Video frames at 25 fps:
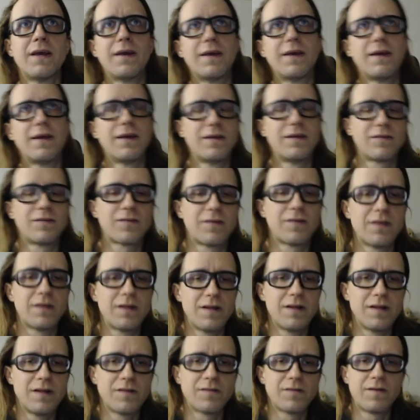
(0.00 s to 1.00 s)

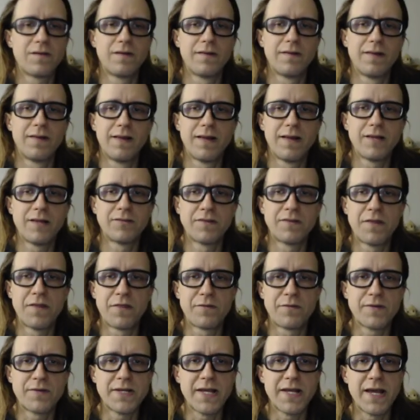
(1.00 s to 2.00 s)
It's less than
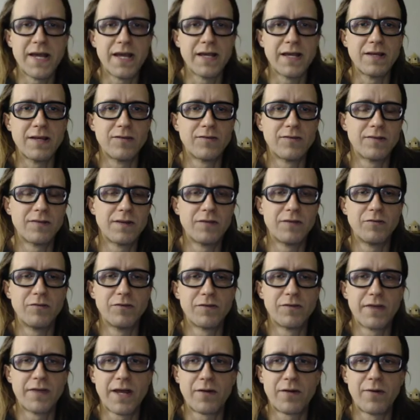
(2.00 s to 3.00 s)
3 days. It
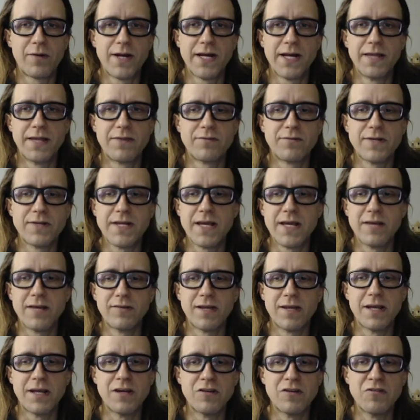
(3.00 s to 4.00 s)
was like right at 3 days
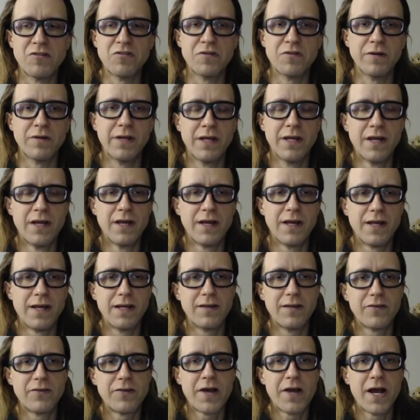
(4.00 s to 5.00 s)
at noon.
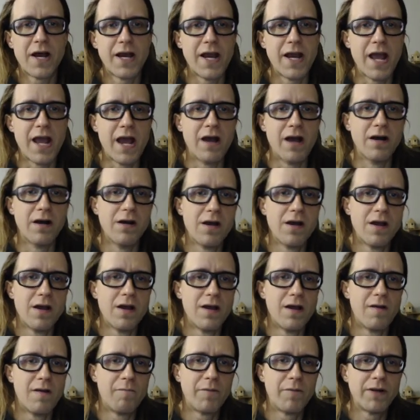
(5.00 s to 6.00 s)
It's not now,
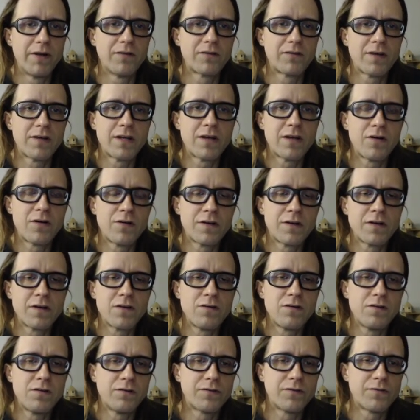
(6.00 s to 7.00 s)
but it's going to go on a
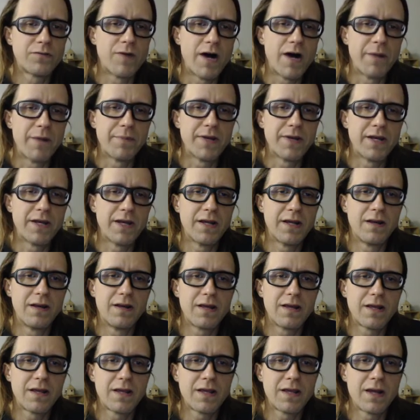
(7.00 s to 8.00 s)
Uniswap, and
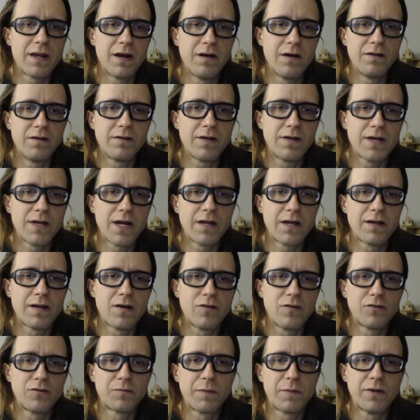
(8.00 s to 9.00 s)
you got
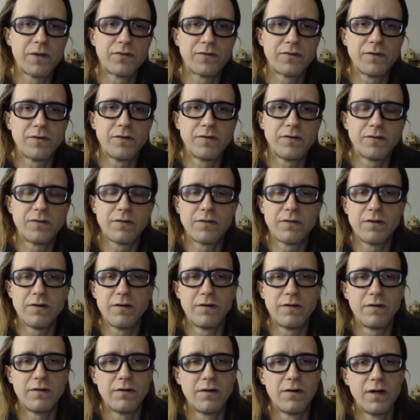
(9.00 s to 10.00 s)
Ghostbusters,
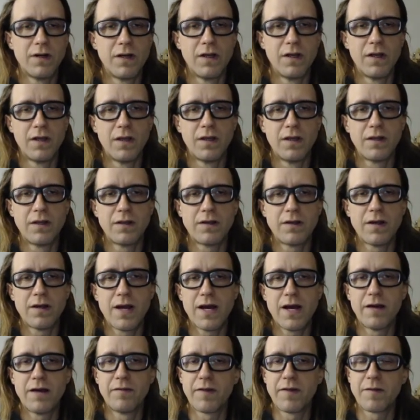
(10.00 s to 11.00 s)
you
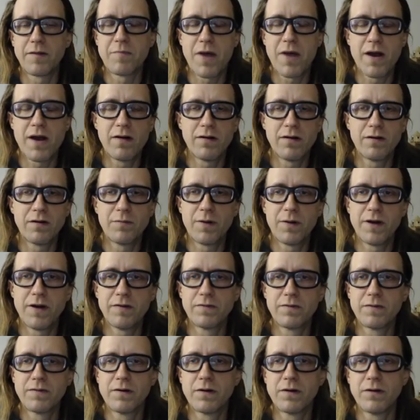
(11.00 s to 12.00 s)
have like
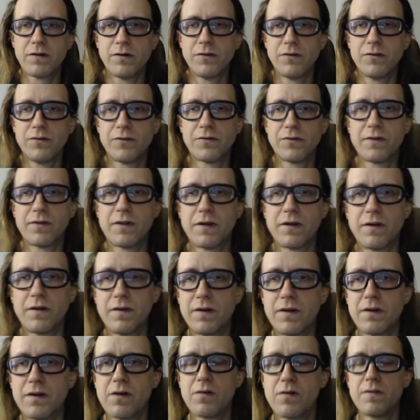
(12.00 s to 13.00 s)
Powerpuff Girls.
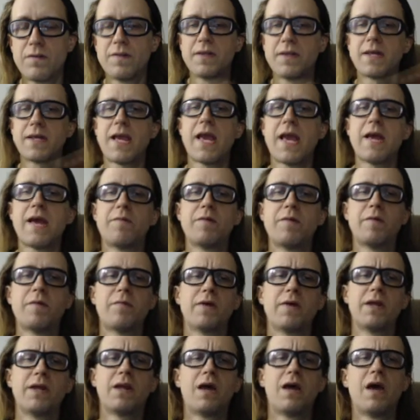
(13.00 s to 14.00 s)
They're holding the gambit.
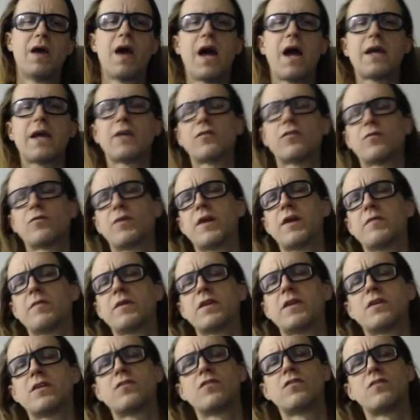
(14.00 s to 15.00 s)
But I guess what I'm
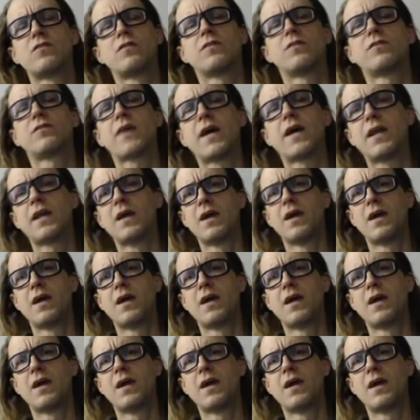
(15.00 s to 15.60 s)
getting to is that